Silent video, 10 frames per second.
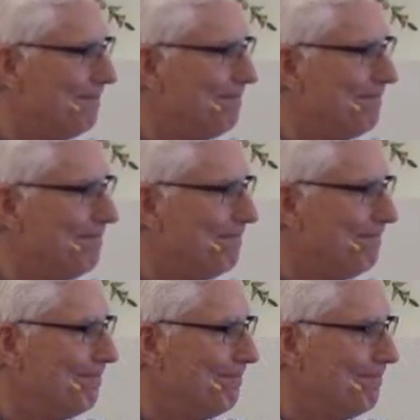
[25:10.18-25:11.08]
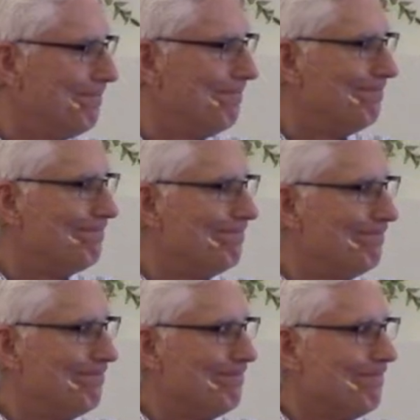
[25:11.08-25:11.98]

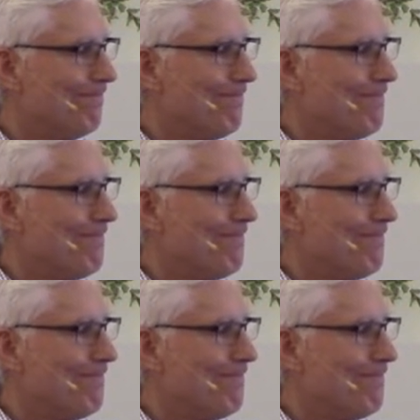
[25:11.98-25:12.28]
(no one is talking)